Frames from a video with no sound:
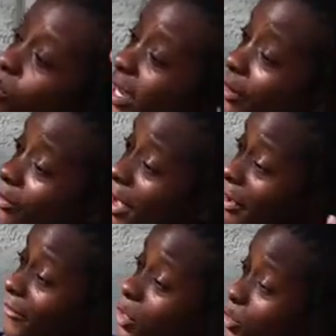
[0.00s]
without you
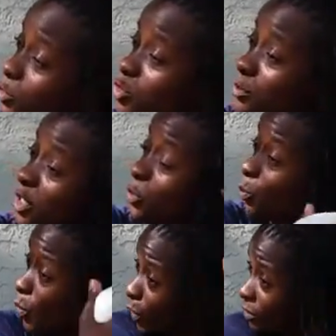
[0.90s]
having to do too much
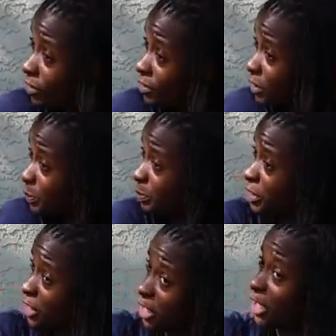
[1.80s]
work to
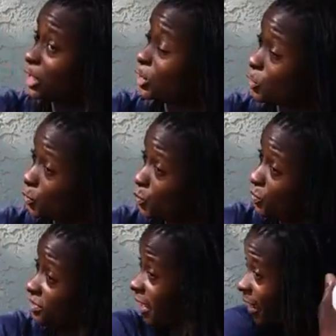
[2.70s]
push it into
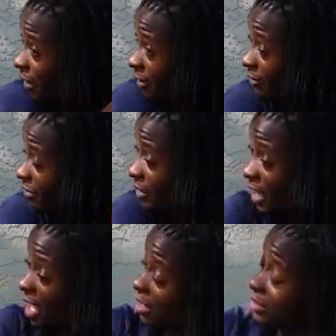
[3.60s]
the hair,
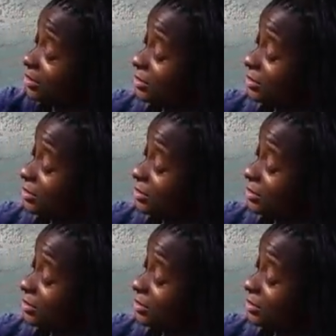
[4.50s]
the lock.